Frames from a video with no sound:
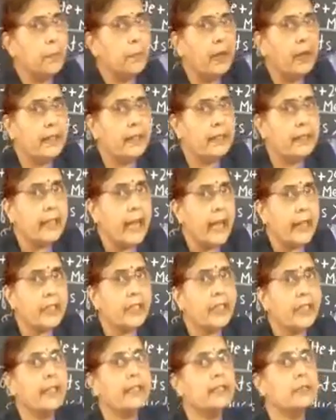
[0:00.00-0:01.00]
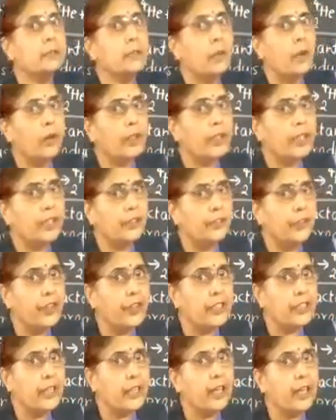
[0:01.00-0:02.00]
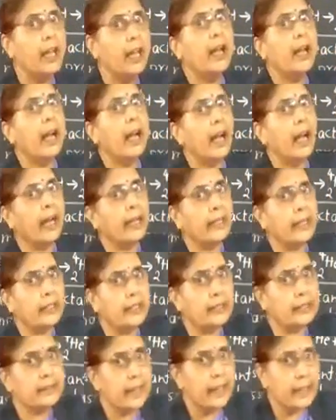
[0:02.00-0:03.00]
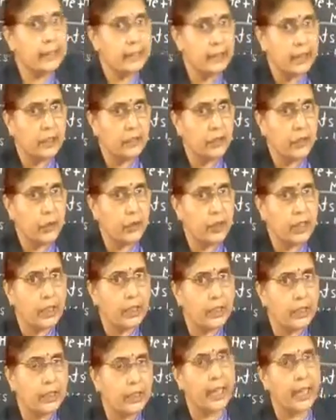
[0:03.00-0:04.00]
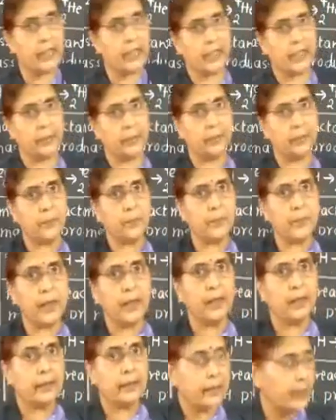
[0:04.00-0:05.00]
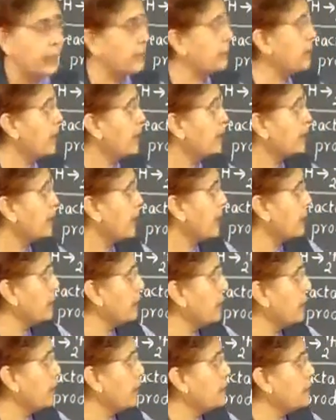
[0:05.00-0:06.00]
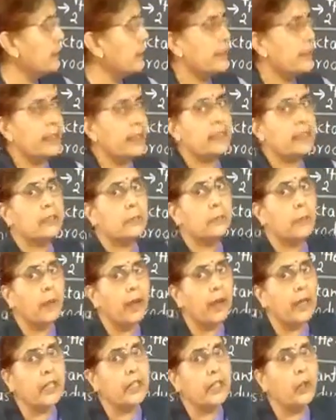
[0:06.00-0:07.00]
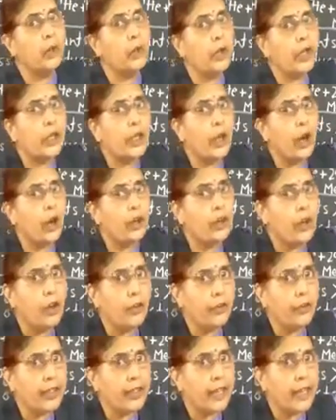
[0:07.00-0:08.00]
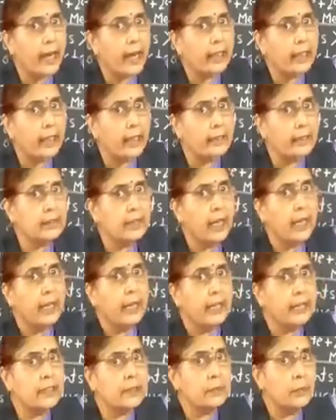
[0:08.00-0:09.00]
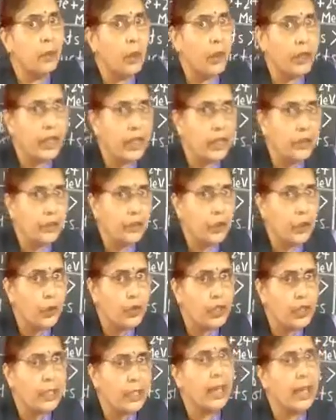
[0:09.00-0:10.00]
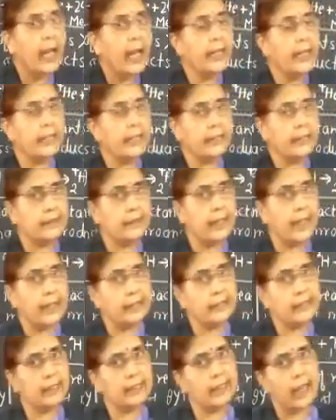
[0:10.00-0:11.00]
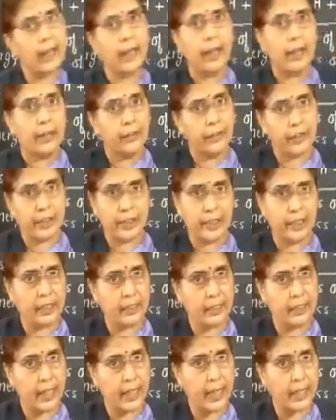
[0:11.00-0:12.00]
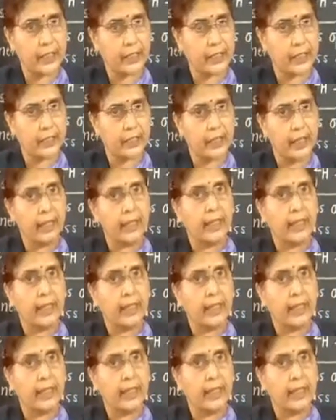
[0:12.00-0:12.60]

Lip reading: per reaction is more in fission and it is less in fusion reaction. Then the energy released per nucleon of reactants is more in fusion and it is less in the fission reaction.